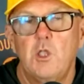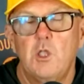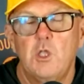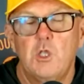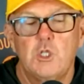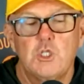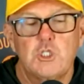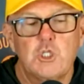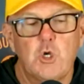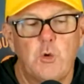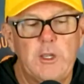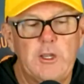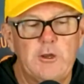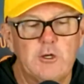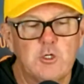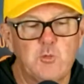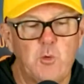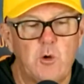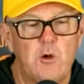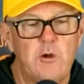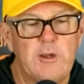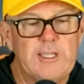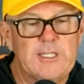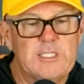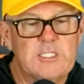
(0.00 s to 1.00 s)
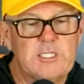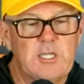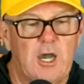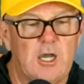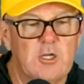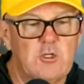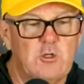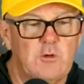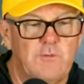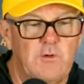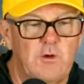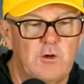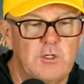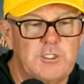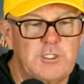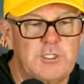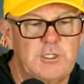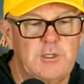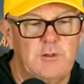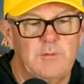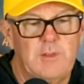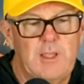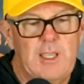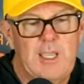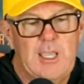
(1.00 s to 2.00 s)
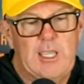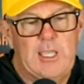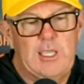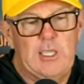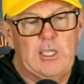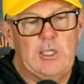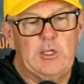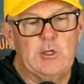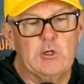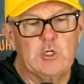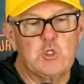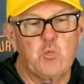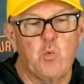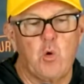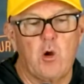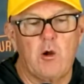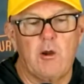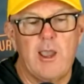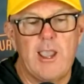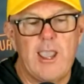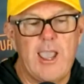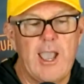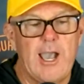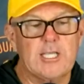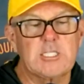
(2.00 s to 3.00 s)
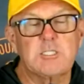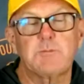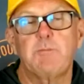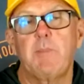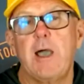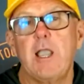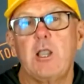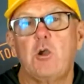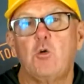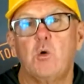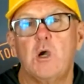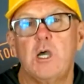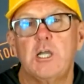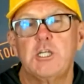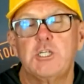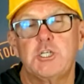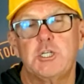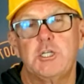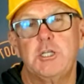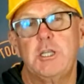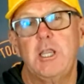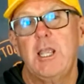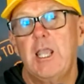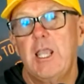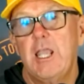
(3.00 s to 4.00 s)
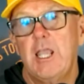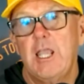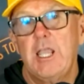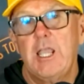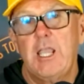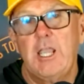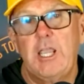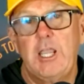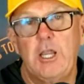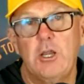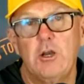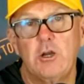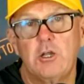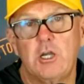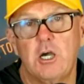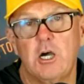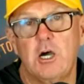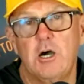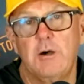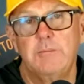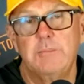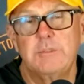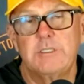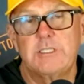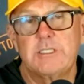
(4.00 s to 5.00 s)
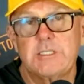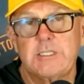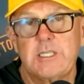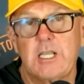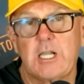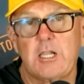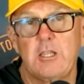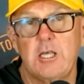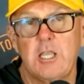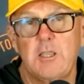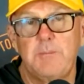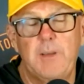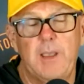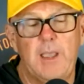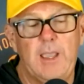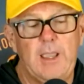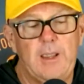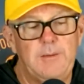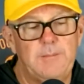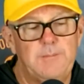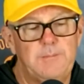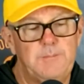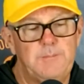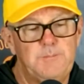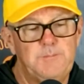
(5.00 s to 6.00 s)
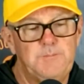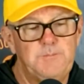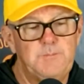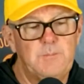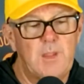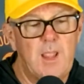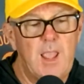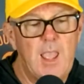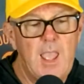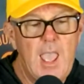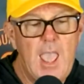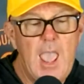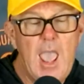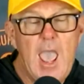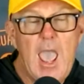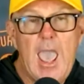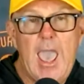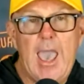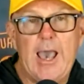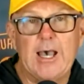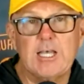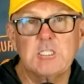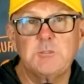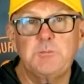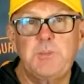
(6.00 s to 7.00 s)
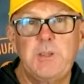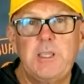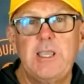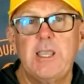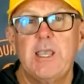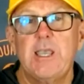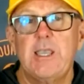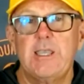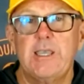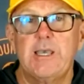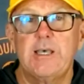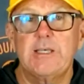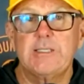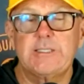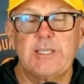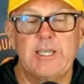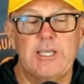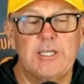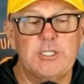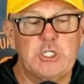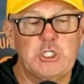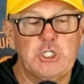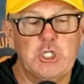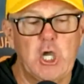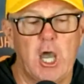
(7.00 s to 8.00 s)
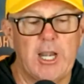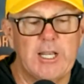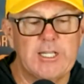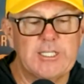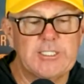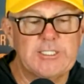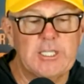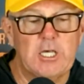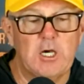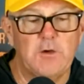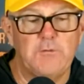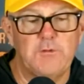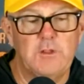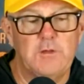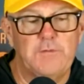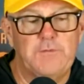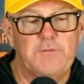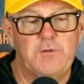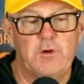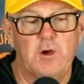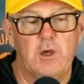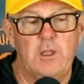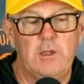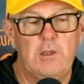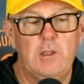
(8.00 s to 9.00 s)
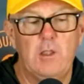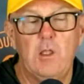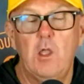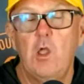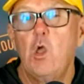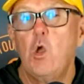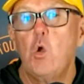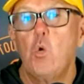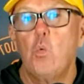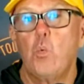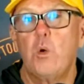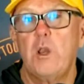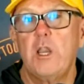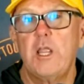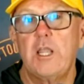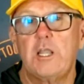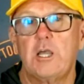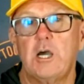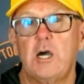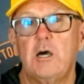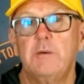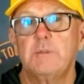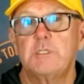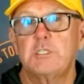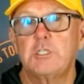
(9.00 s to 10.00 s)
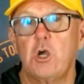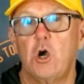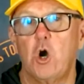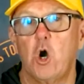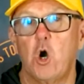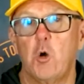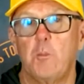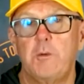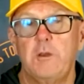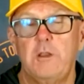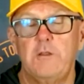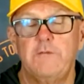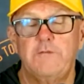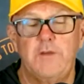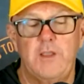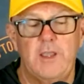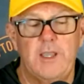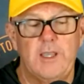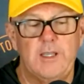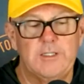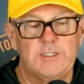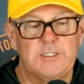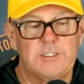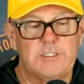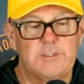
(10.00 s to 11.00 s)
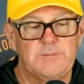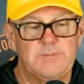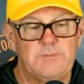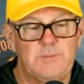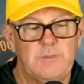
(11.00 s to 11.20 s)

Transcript: So here's where it gets controversial. Here's where I ask my question. Here comes the clickbait. Has BASS shot itself in the foot when it comes to Open events?